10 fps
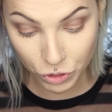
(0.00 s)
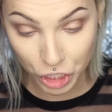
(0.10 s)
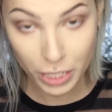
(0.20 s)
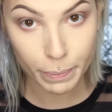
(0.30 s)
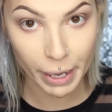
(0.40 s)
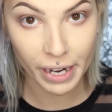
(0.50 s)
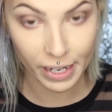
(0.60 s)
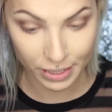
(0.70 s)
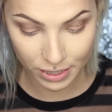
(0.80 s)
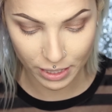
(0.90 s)
just bought it
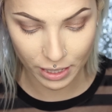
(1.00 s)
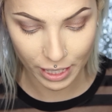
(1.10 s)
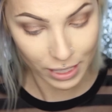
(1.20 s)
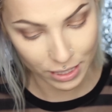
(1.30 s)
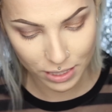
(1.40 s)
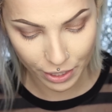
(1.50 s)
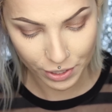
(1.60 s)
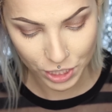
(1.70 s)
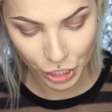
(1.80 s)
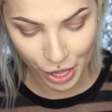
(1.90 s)
as in like the
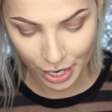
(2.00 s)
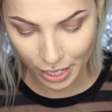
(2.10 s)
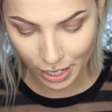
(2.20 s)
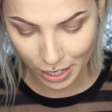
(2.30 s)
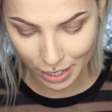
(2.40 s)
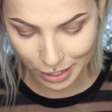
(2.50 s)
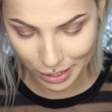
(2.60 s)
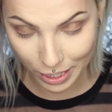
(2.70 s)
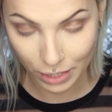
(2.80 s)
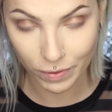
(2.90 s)
sticker's still on it and I
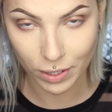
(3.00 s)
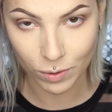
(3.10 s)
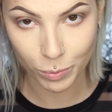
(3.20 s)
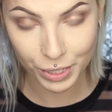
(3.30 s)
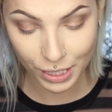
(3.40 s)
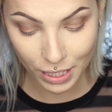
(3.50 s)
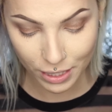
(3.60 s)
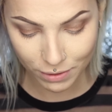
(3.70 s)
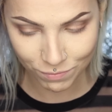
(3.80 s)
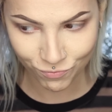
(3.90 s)
can't even open it
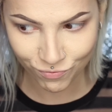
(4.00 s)
yet.